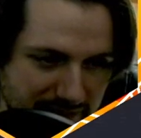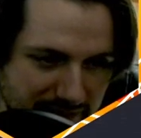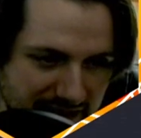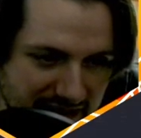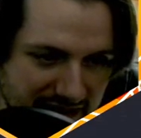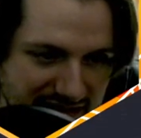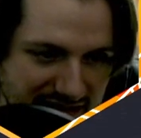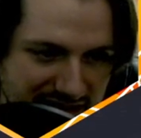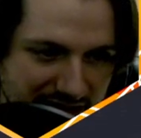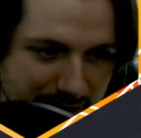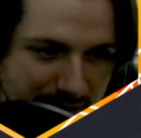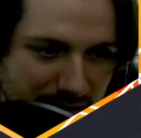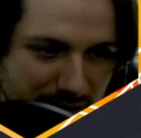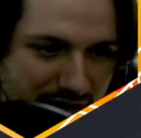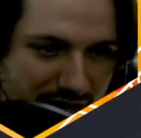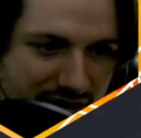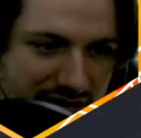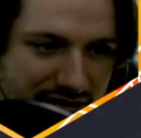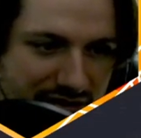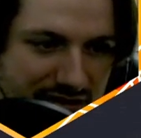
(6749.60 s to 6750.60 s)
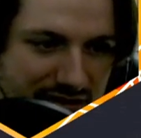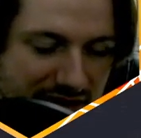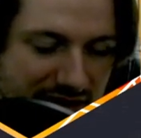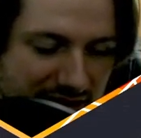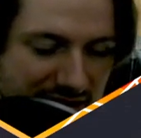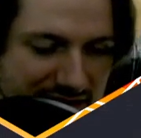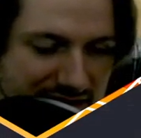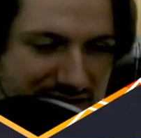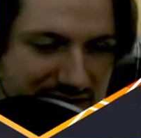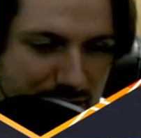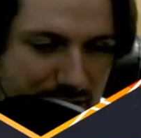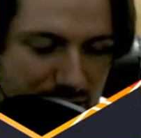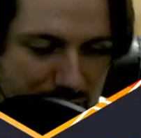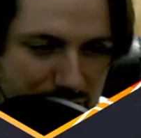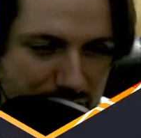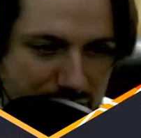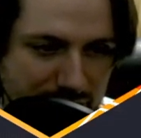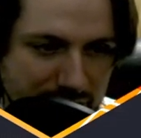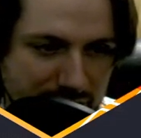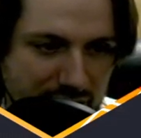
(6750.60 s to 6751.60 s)
anytime I run into like a simple
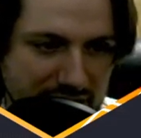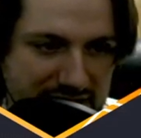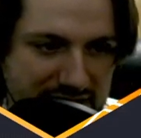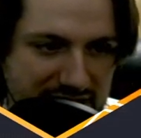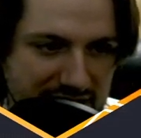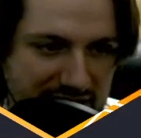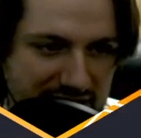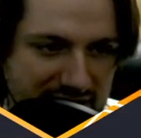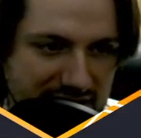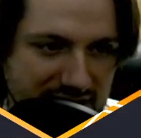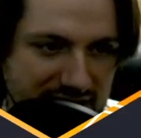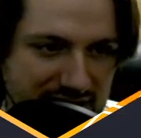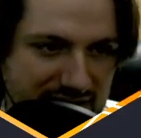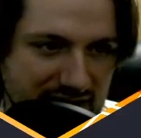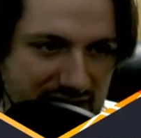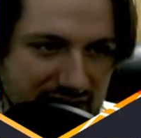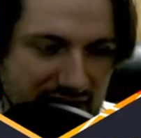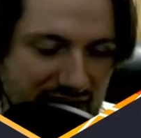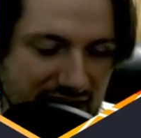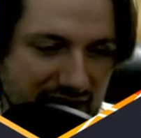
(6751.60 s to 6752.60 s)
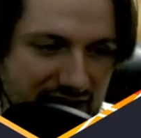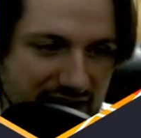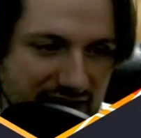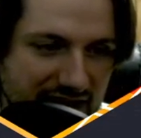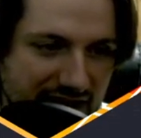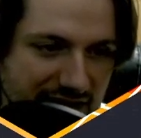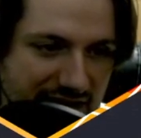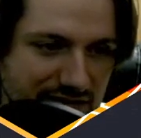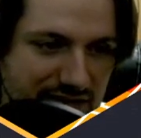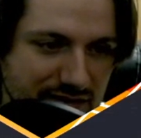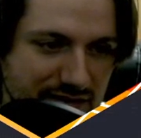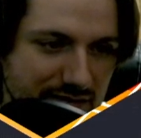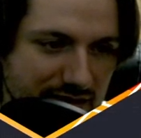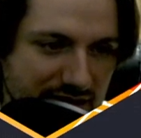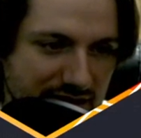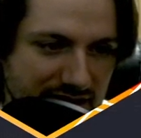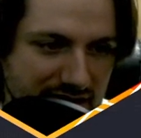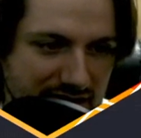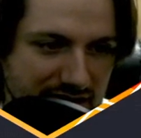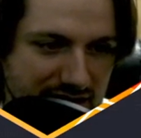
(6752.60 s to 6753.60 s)
brute force like this and I can't get Hydra to
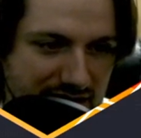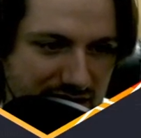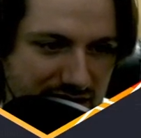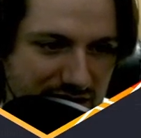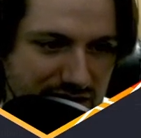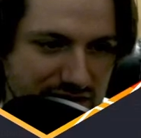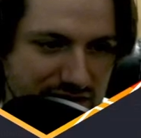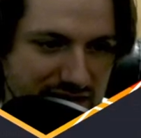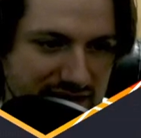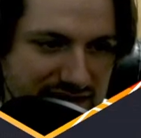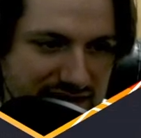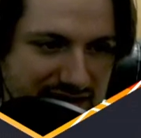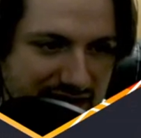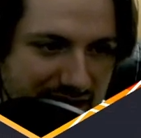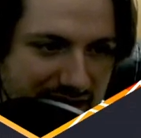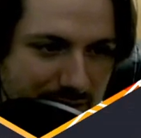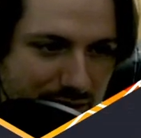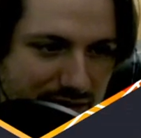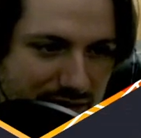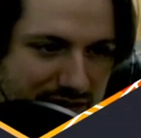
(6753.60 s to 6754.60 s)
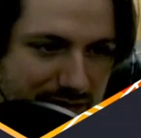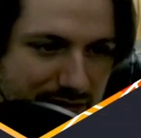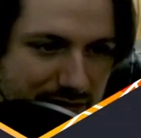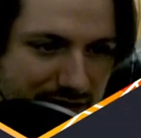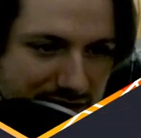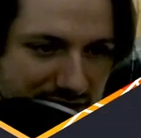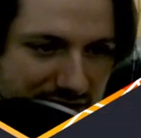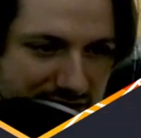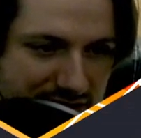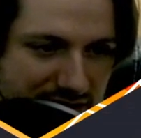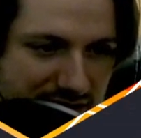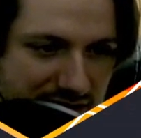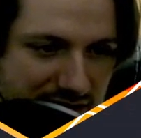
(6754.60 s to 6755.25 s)
work, usually Zap works pretty good.